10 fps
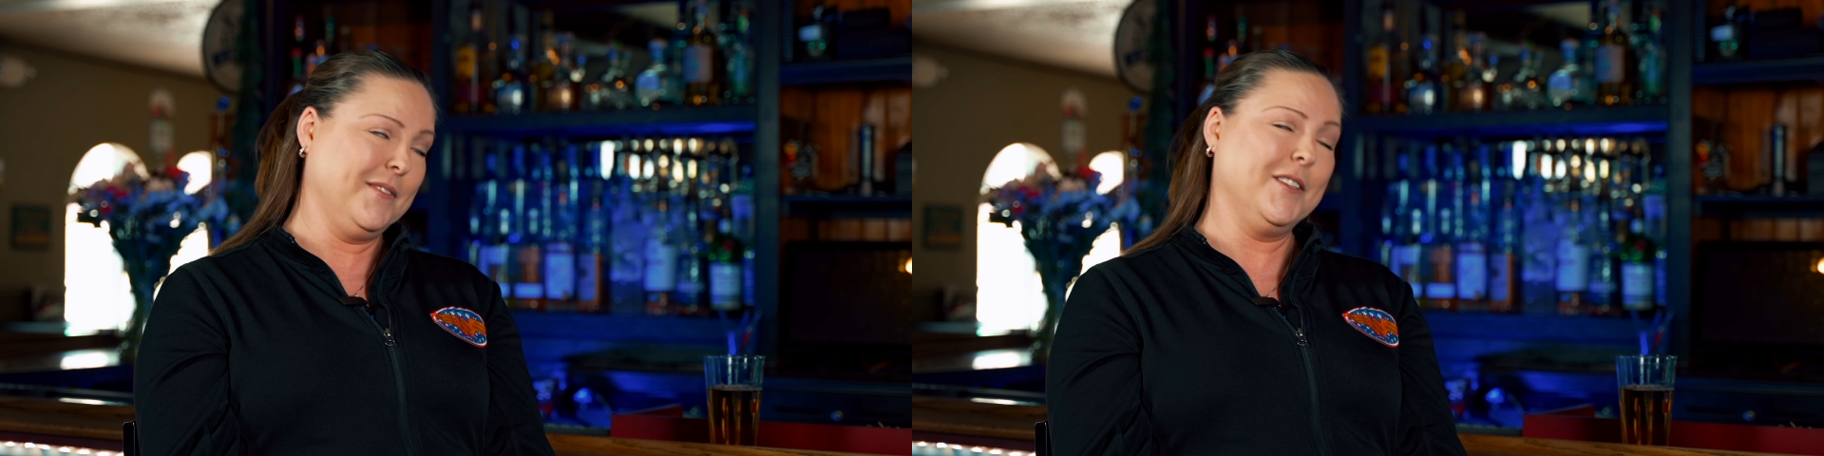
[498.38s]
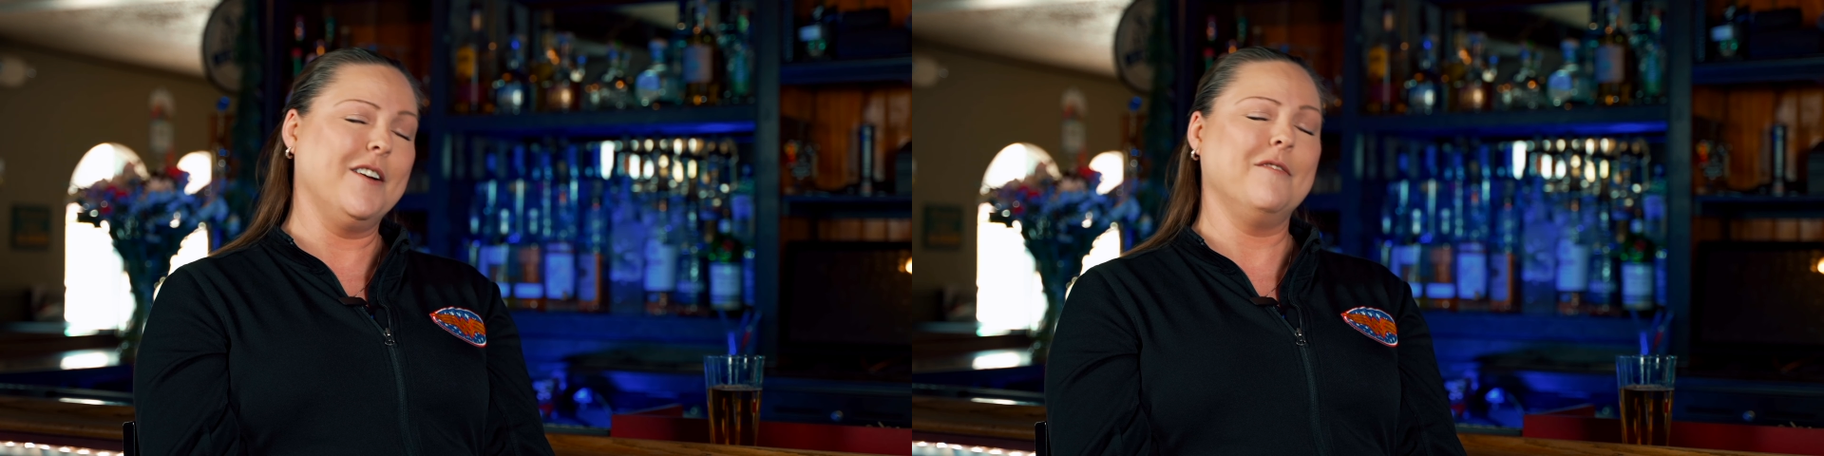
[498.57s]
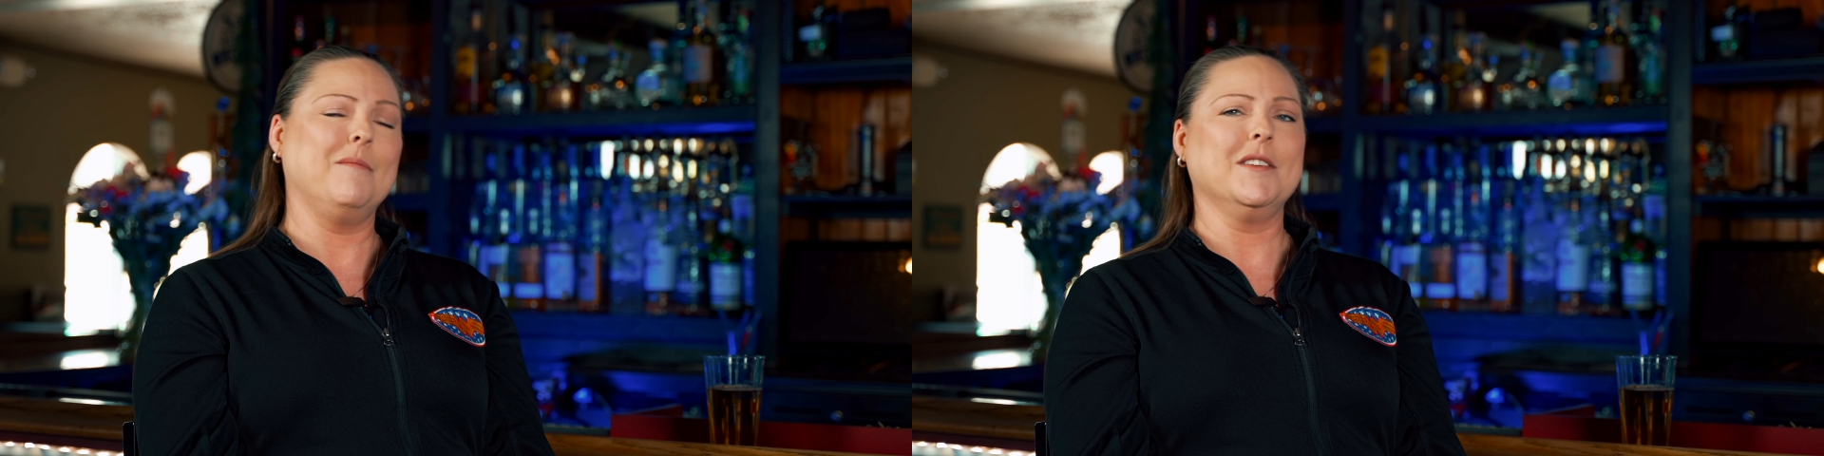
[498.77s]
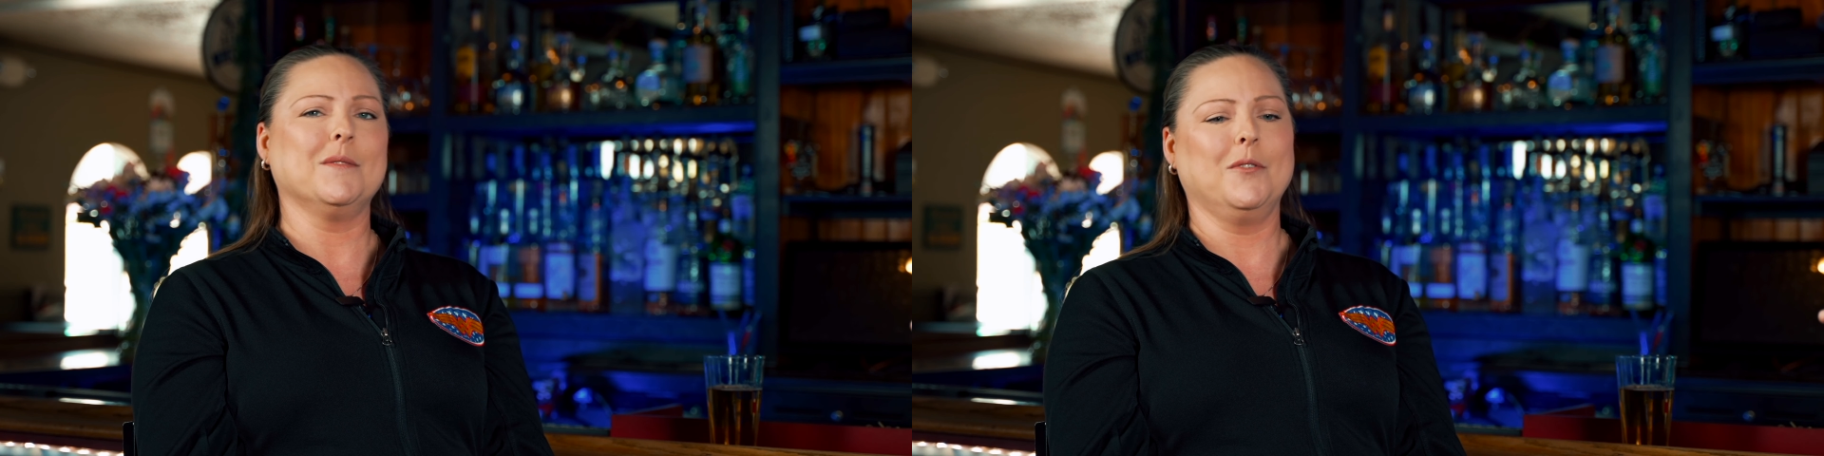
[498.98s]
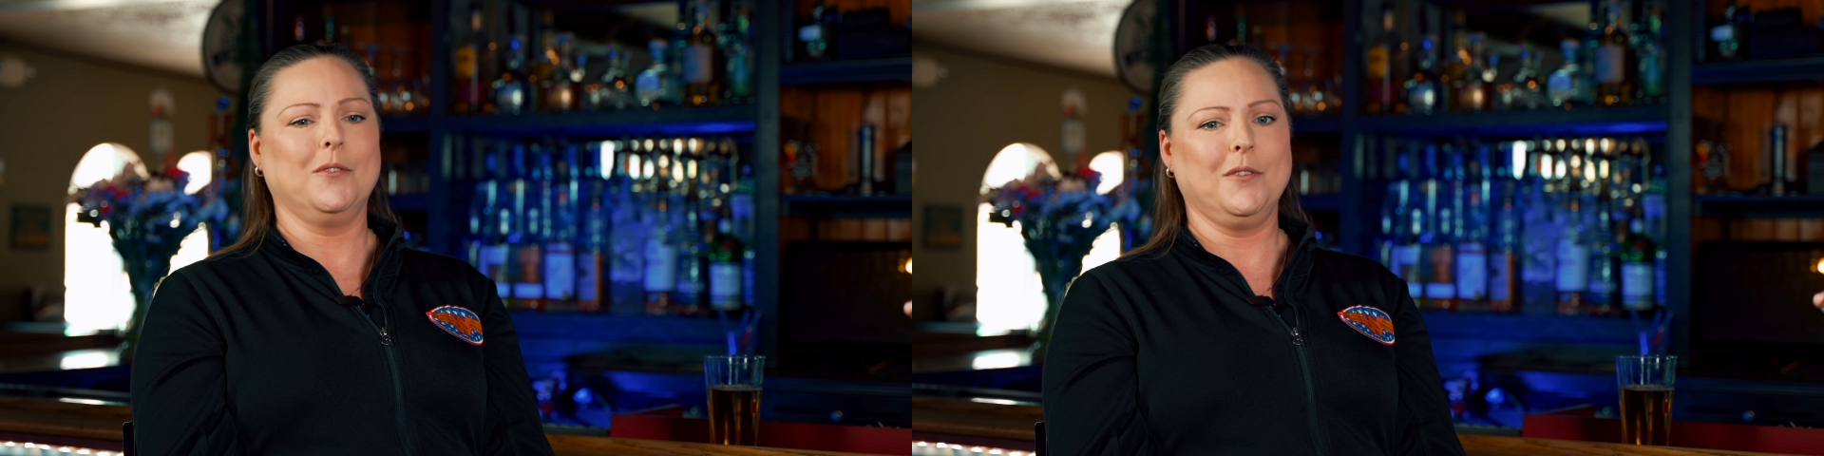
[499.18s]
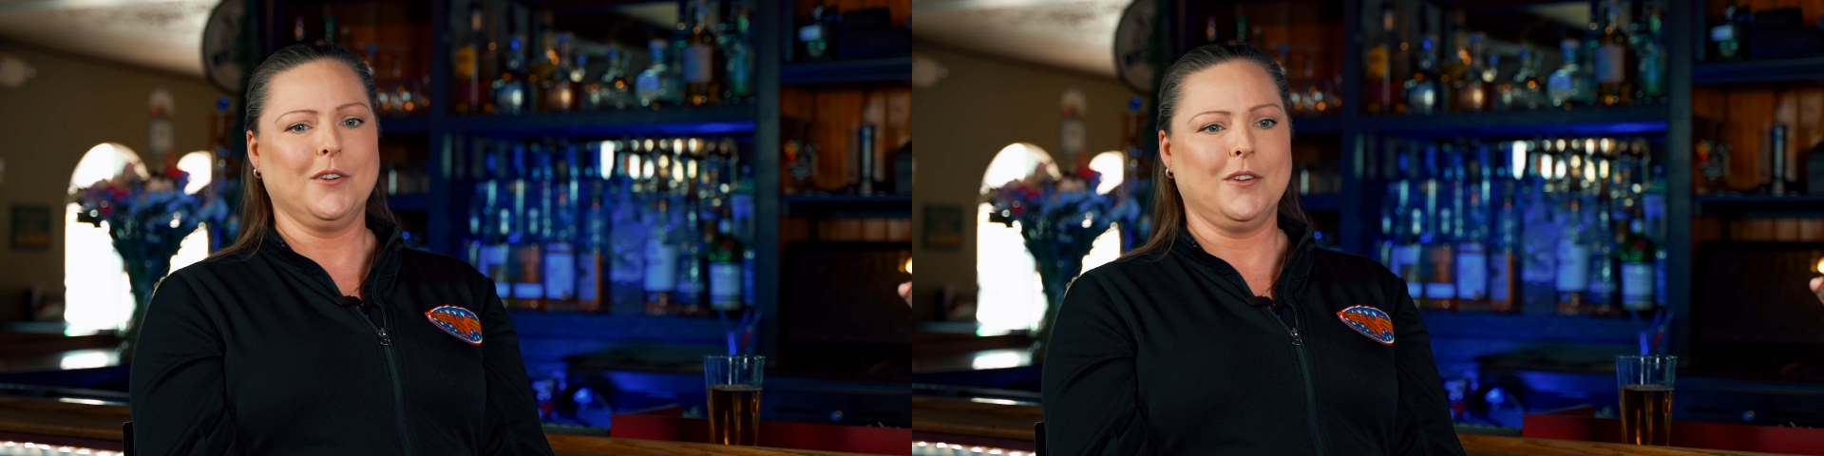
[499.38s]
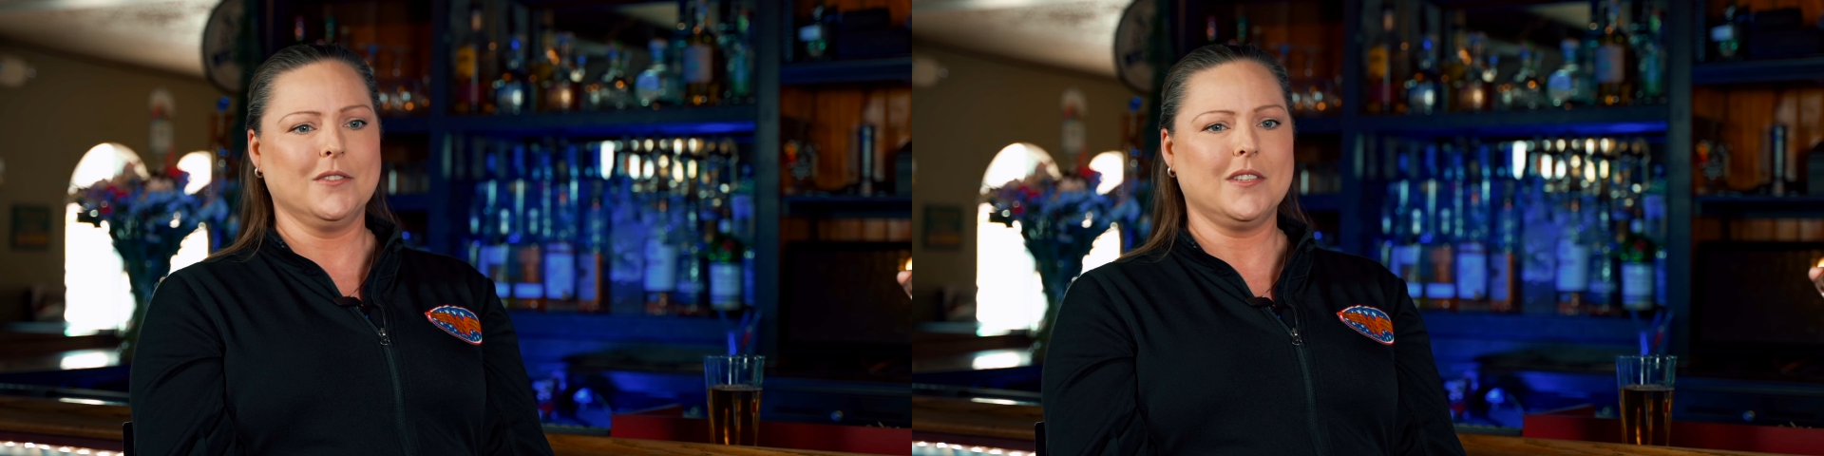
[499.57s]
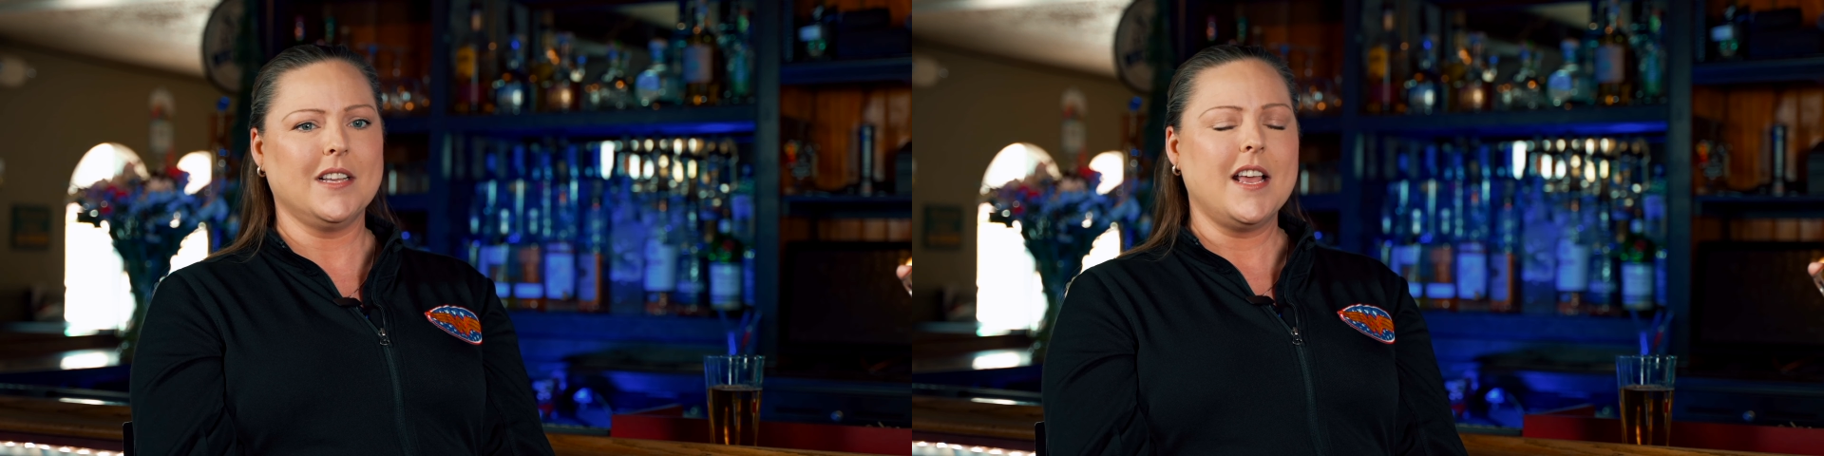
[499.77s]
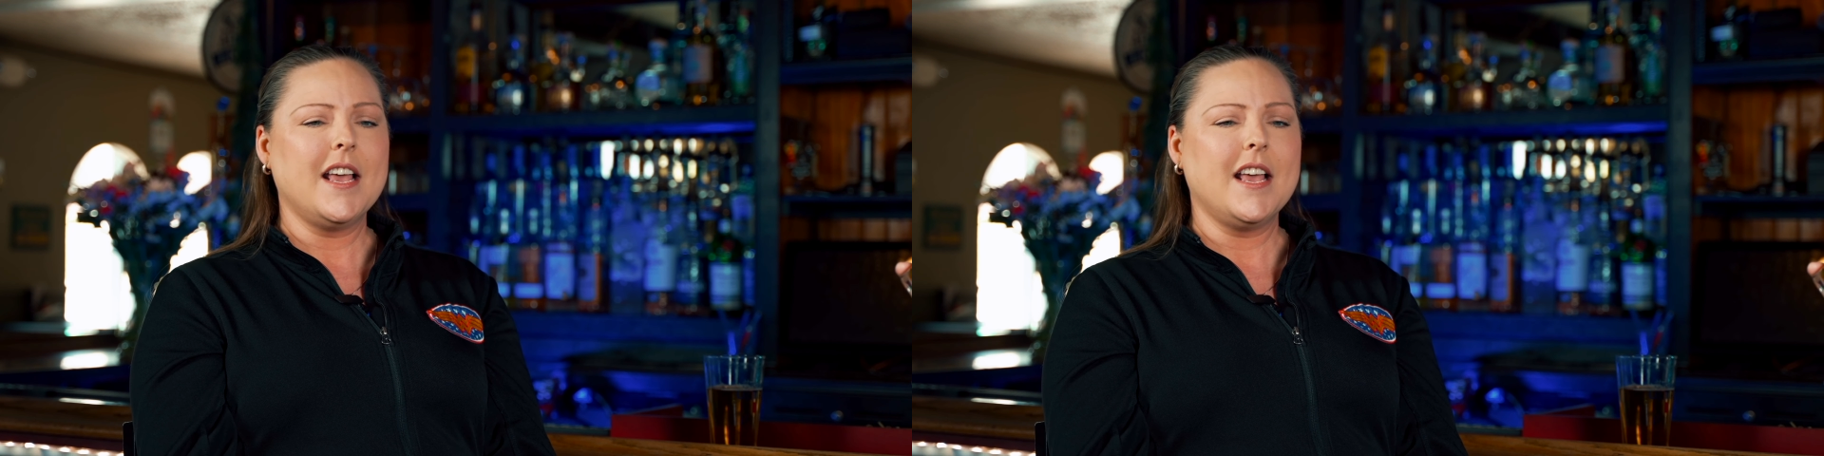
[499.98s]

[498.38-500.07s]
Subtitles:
Love me some Golden Girls.